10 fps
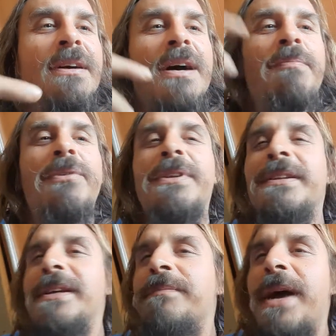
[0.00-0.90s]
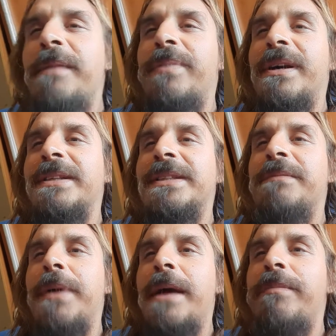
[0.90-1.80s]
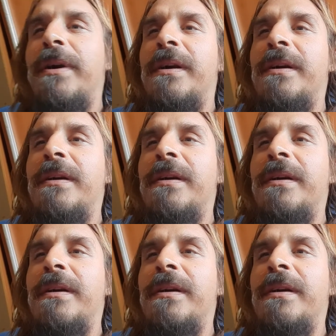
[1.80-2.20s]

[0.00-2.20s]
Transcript: I put it in paper, it's in paper.